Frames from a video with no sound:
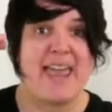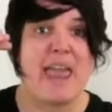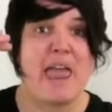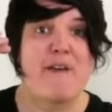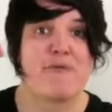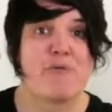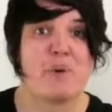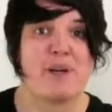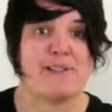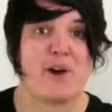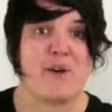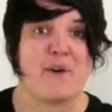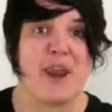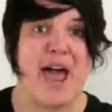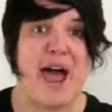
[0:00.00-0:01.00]
If we
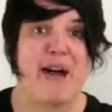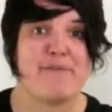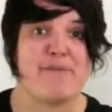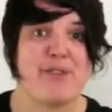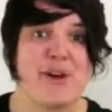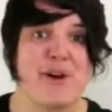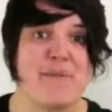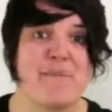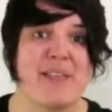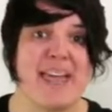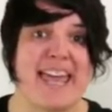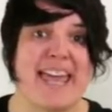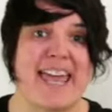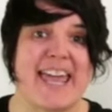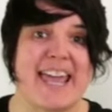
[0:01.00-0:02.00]
don't have them,
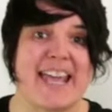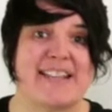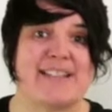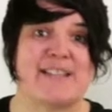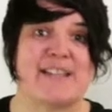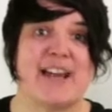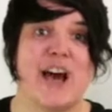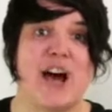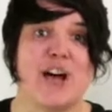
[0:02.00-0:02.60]
it's